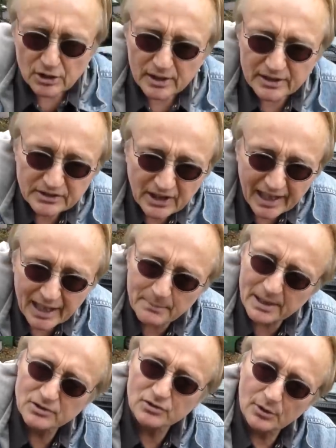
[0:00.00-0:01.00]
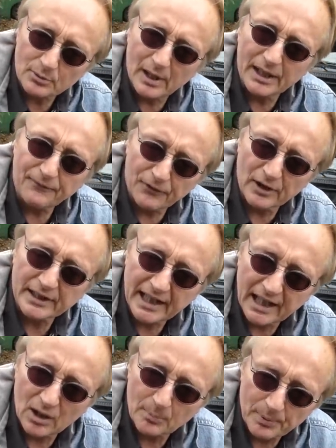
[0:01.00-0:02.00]
You can damage the right front
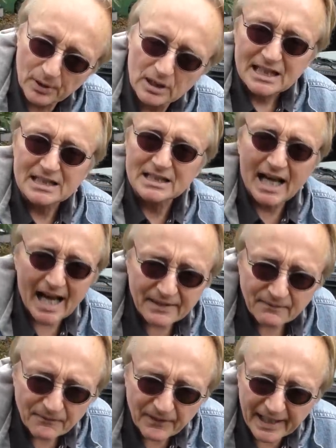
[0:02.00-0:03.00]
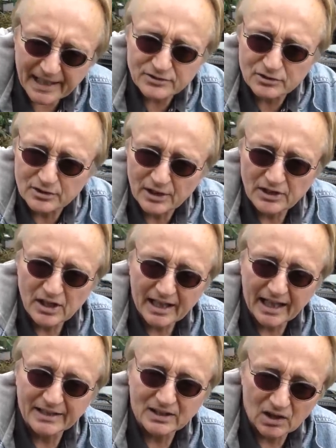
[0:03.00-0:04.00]
caliper a lot faster than you
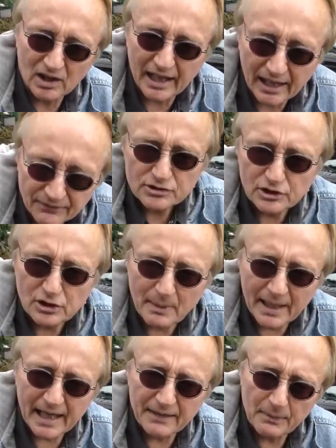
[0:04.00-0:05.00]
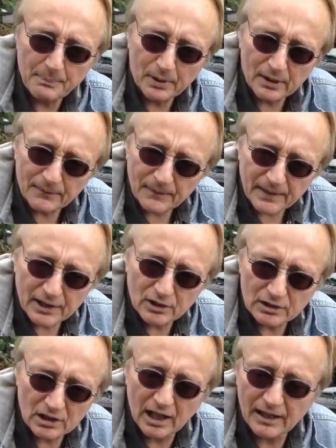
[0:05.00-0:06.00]
can the left. So you might have a perfectly
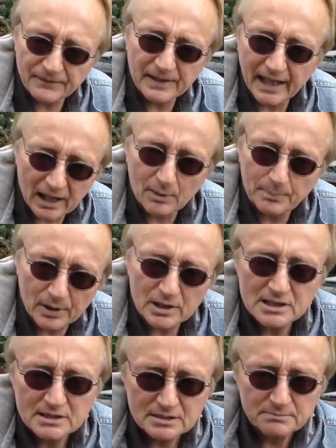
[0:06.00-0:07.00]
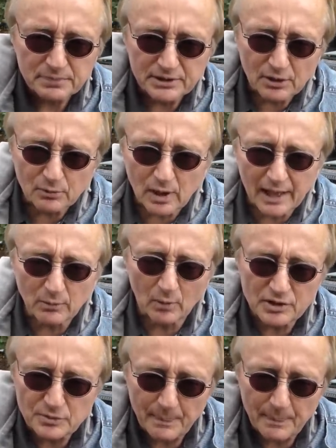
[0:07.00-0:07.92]
good left caliper, but the right one's